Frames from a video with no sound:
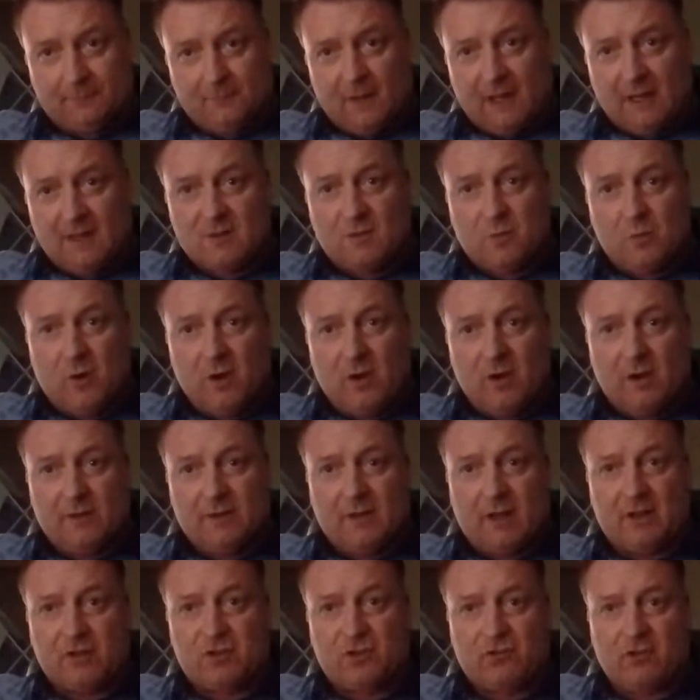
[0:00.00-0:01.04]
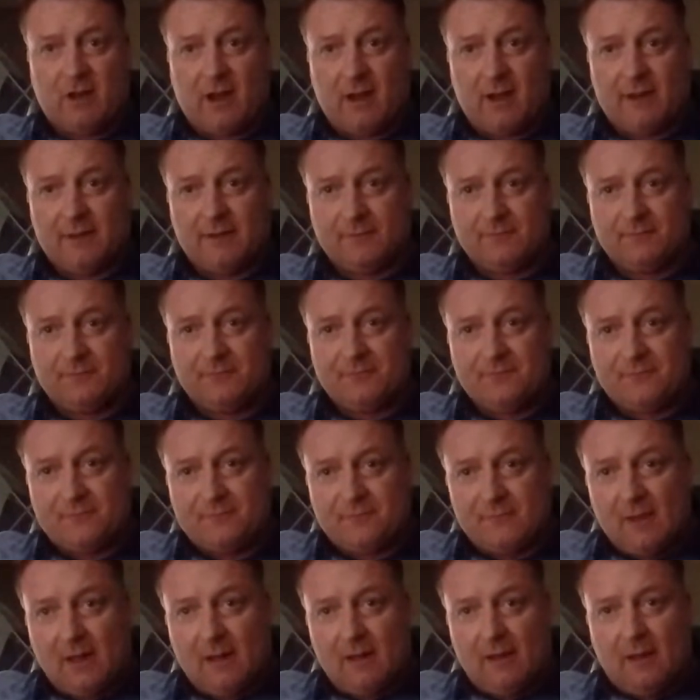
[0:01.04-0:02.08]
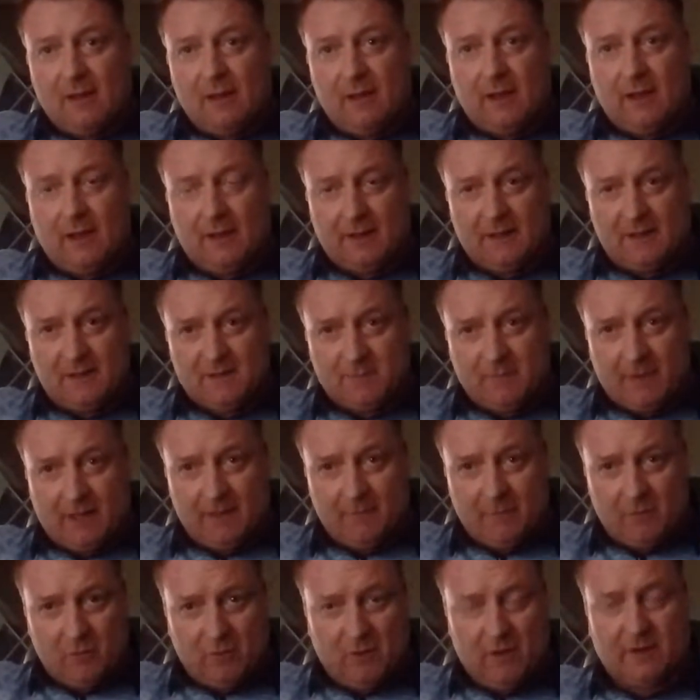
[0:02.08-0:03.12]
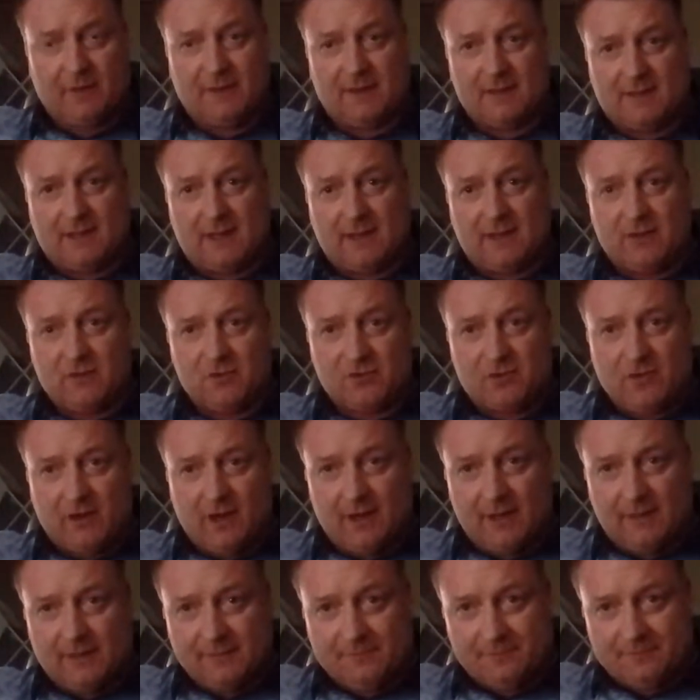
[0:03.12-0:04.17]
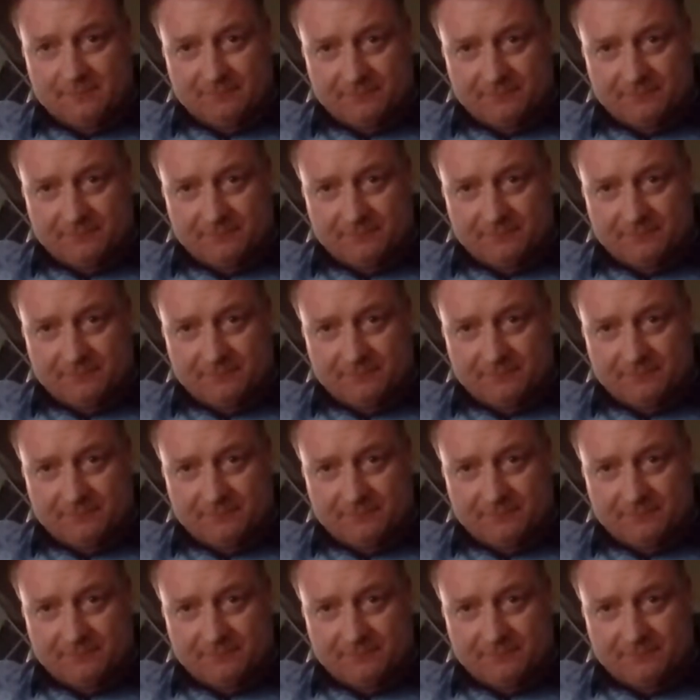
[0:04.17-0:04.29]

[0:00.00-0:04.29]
it's worth a try, and it's maybe worth a second try.